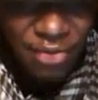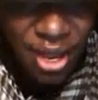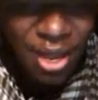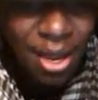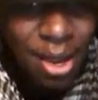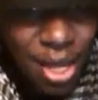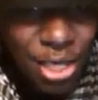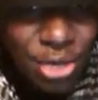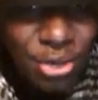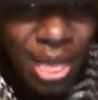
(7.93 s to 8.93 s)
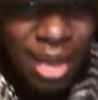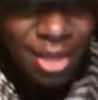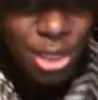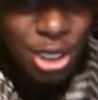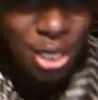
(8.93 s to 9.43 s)
fag. You
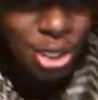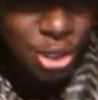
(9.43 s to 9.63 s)
can change your